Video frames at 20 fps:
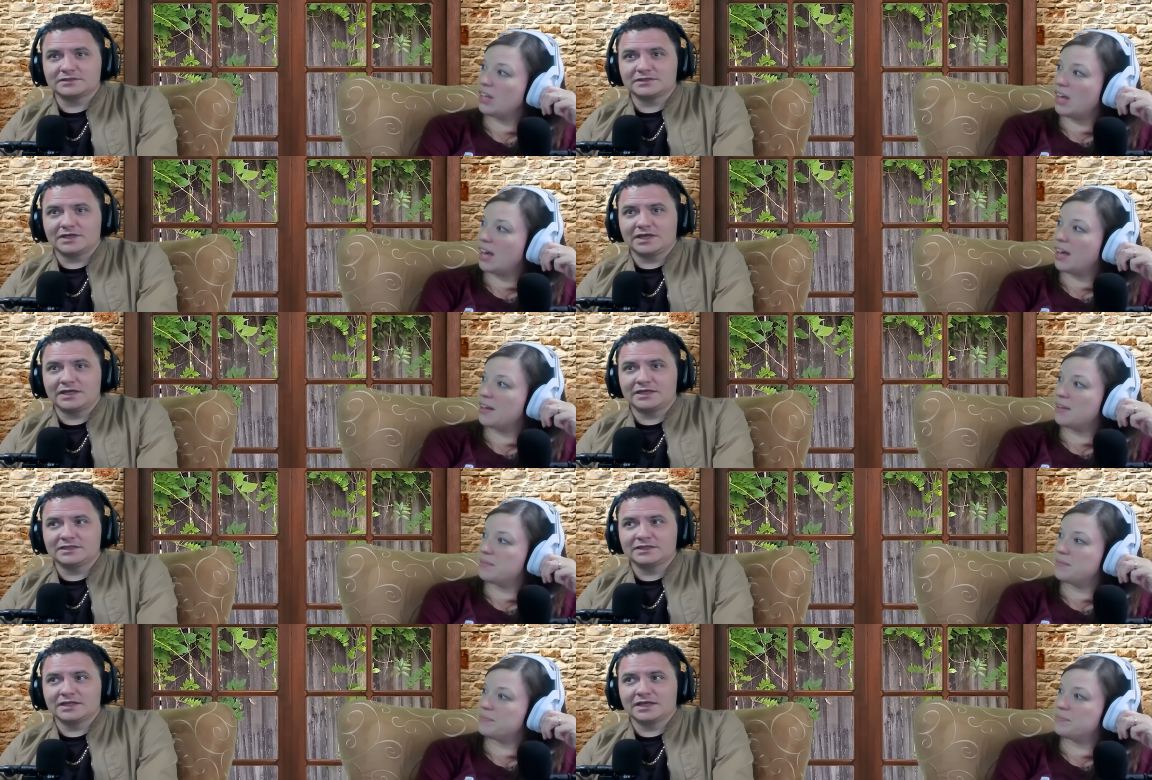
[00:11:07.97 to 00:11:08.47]

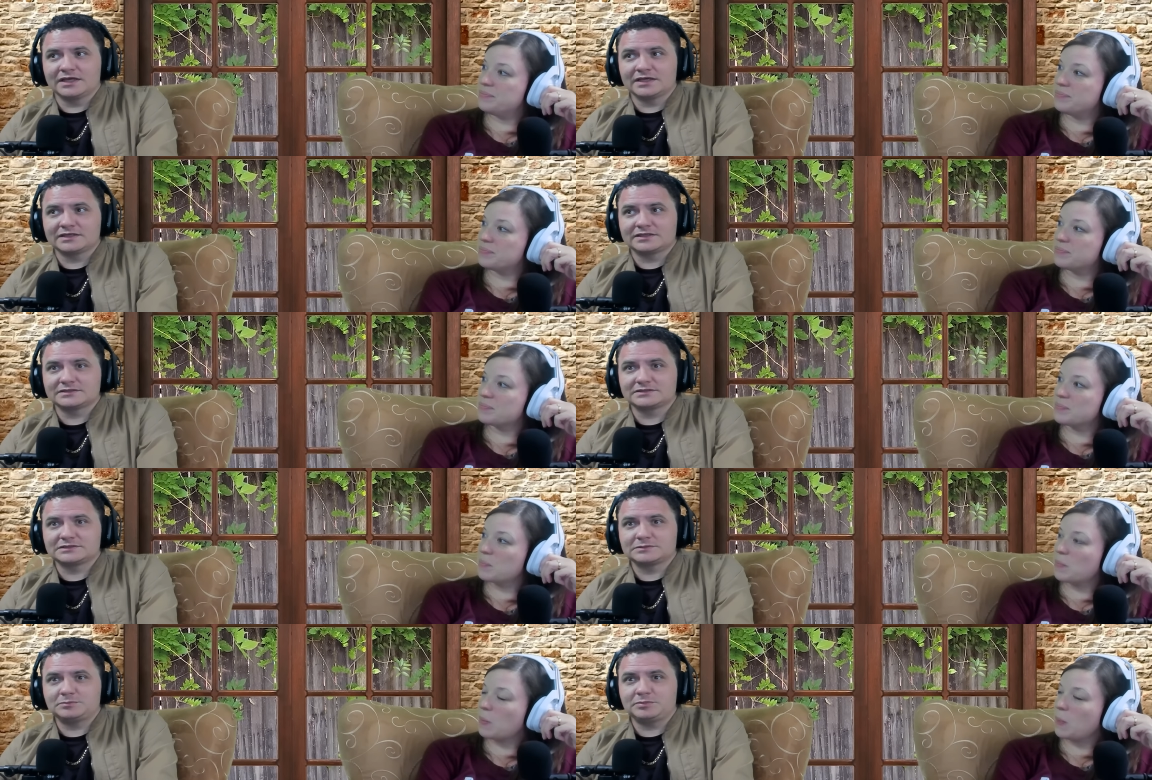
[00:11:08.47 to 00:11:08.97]
Speaker 1: Yeah, and
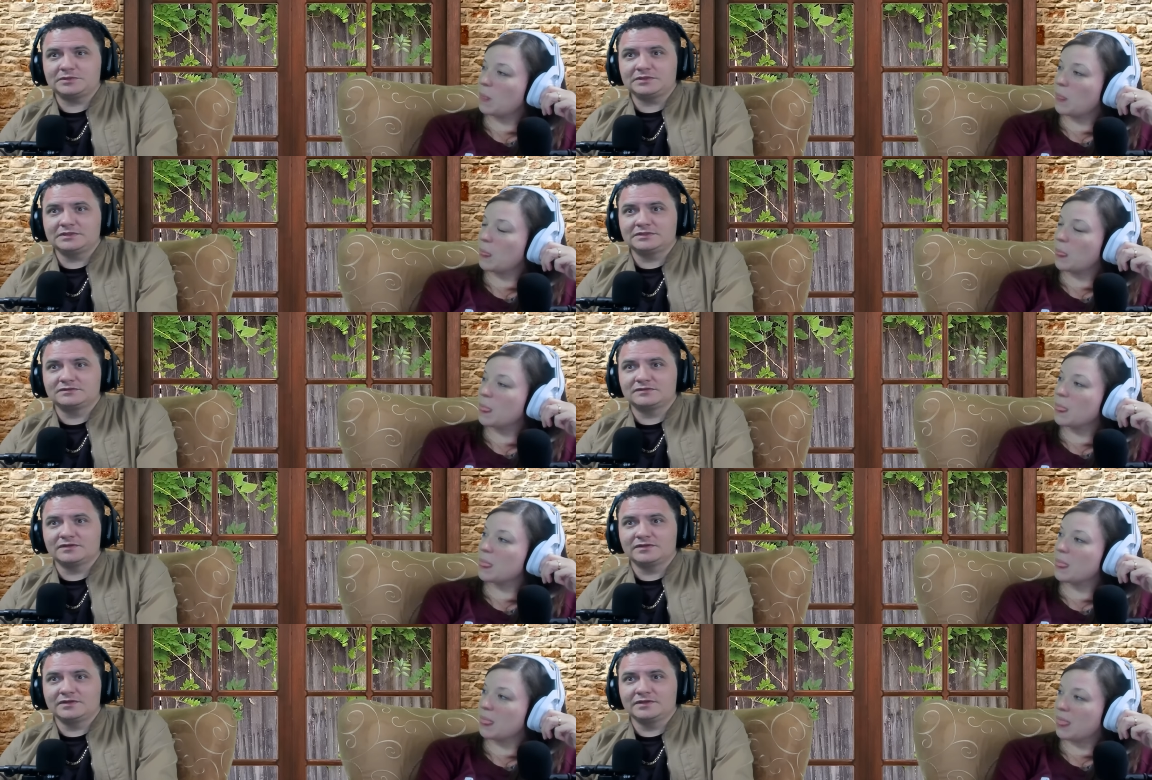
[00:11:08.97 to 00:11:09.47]
like
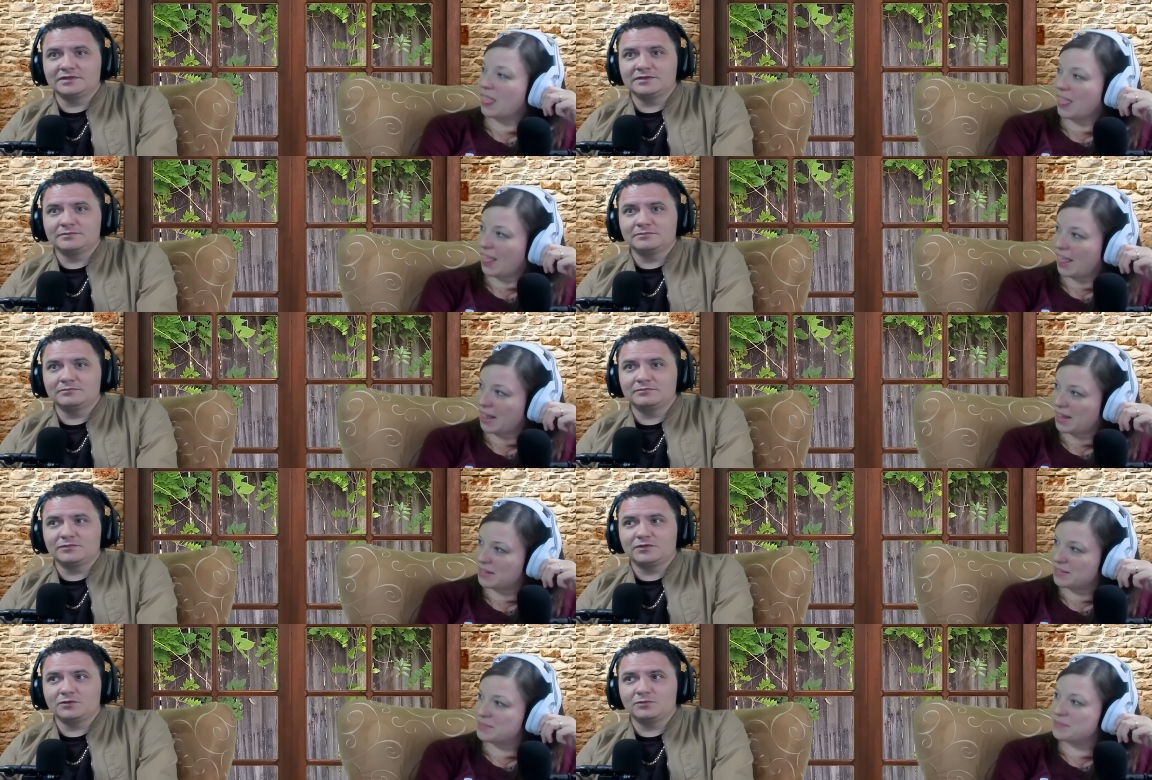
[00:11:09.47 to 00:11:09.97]
speak to
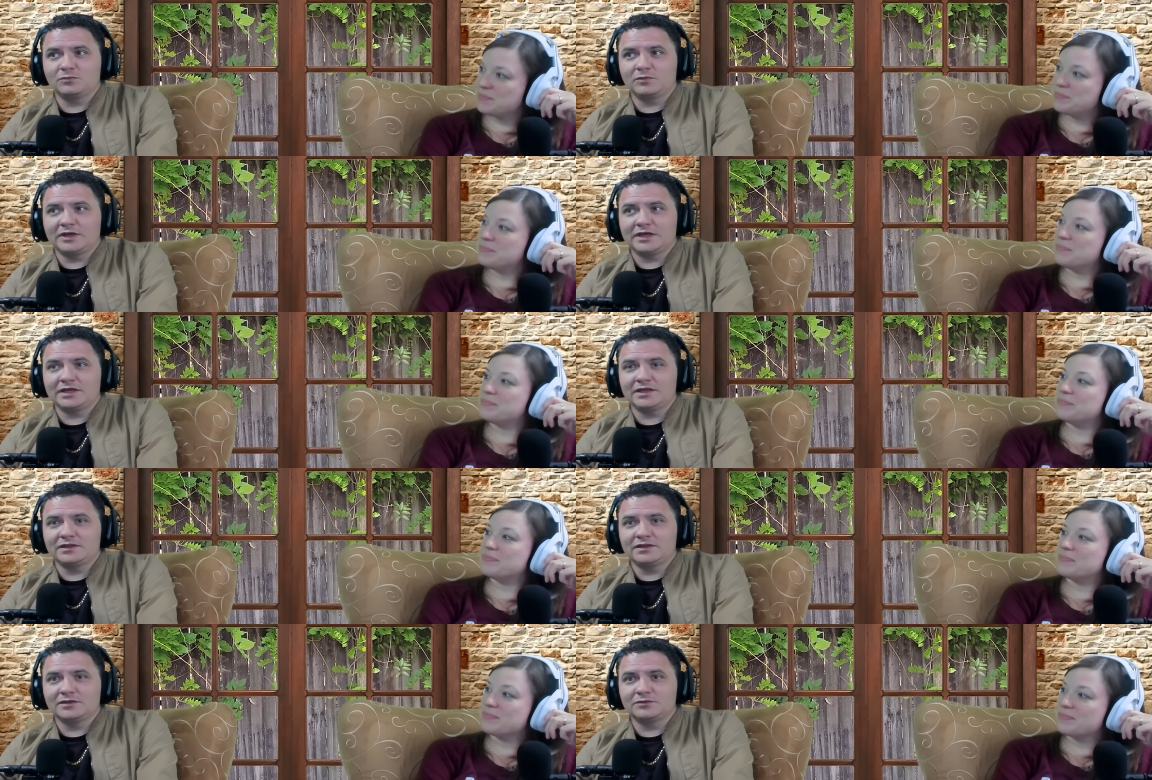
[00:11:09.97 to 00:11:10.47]
them the
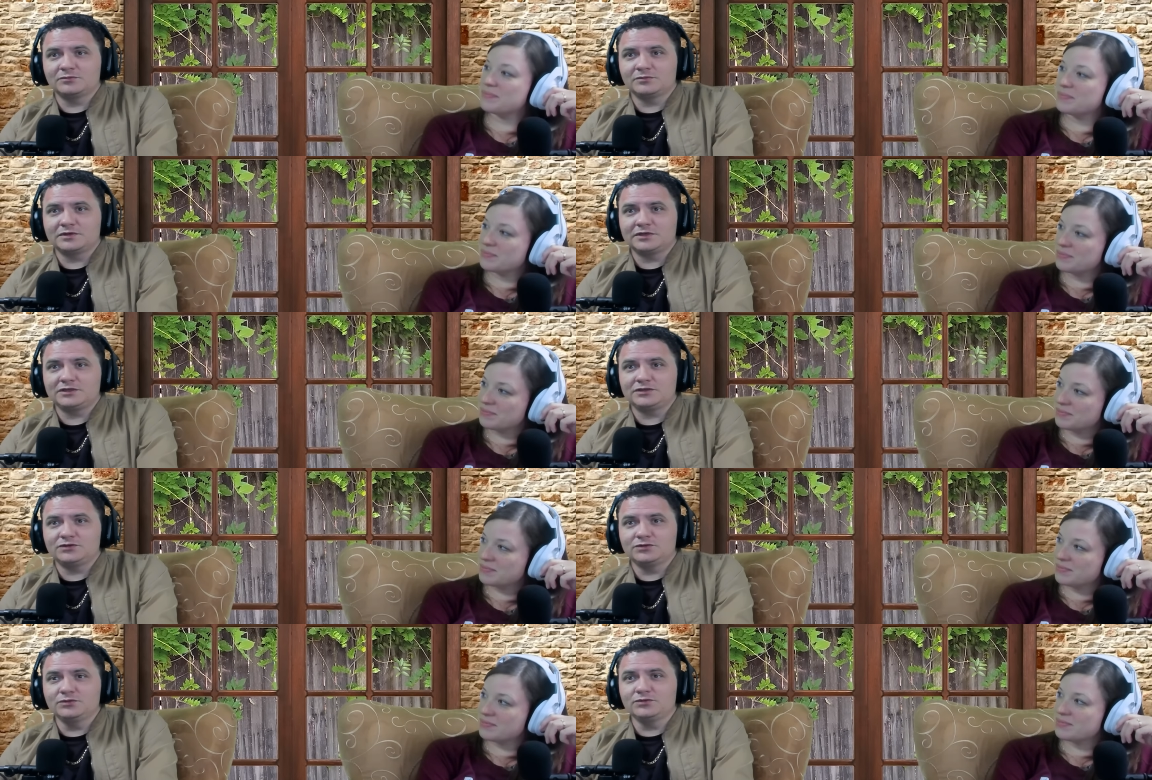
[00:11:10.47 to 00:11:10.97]
way that
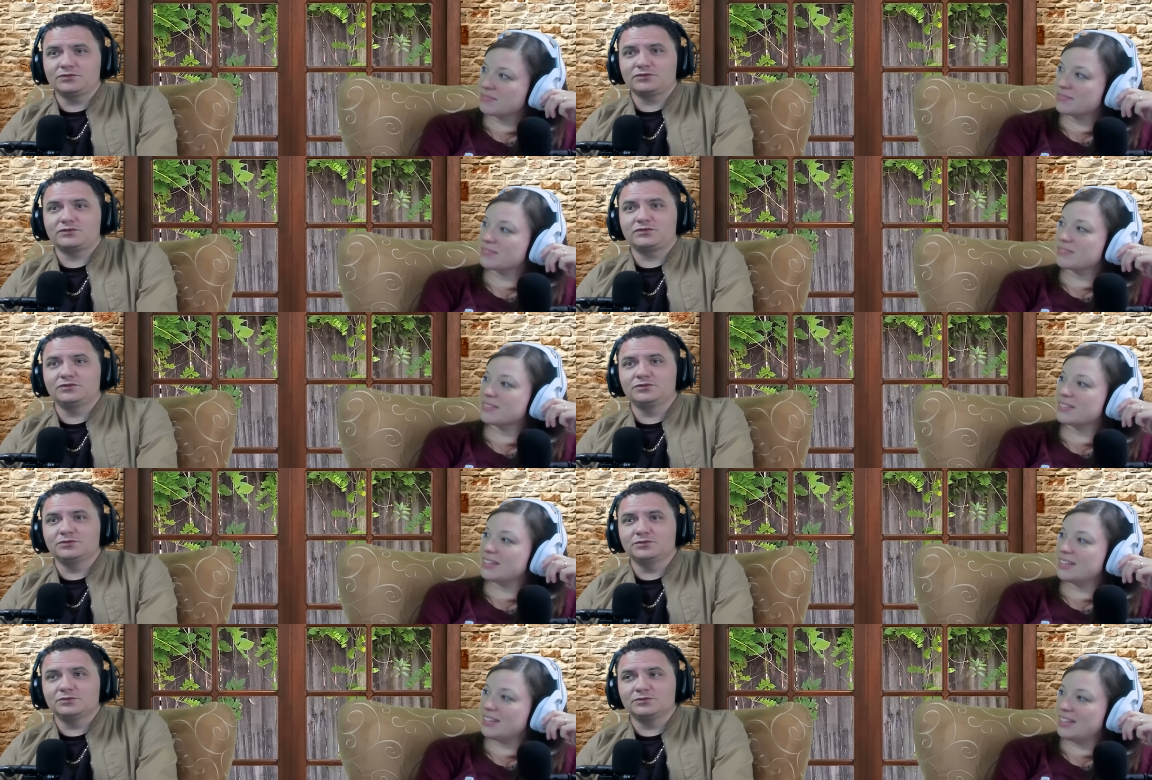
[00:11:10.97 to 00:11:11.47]
we
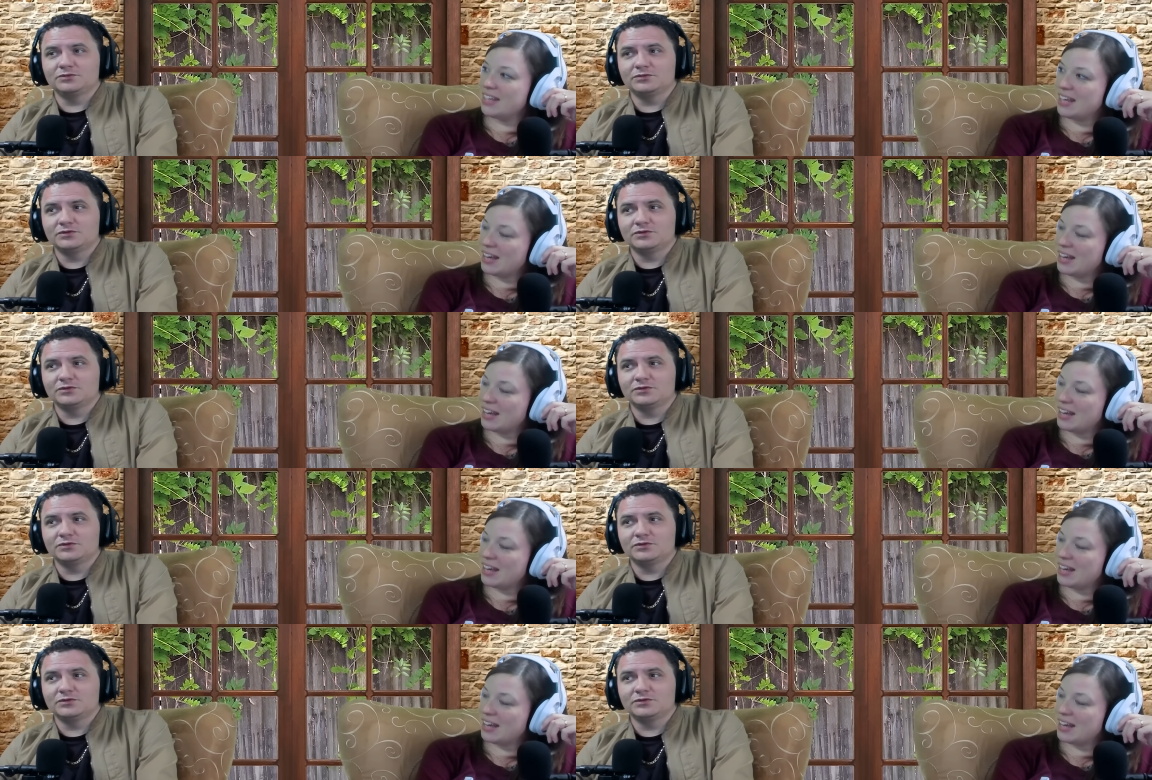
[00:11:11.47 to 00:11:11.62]
used to.